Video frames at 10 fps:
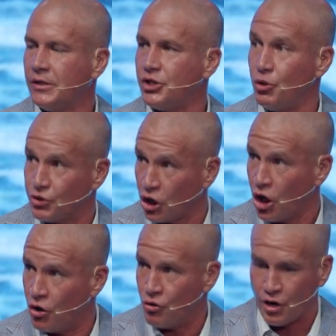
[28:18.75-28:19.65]
She was
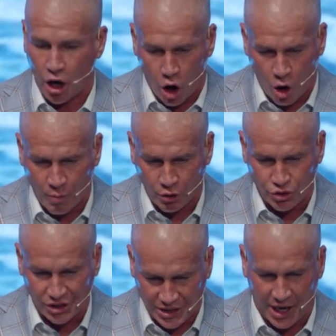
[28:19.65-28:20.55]
alone and
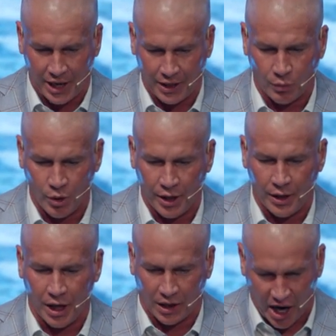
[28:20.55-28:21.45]
almost dead
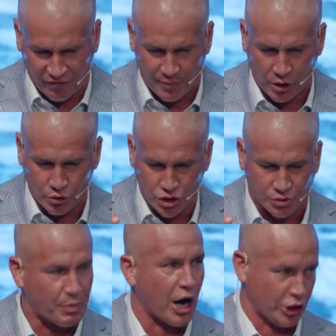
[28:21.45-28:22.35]
when a lifeboat
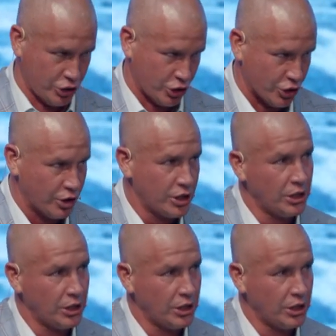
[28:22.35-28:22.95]
spotted her,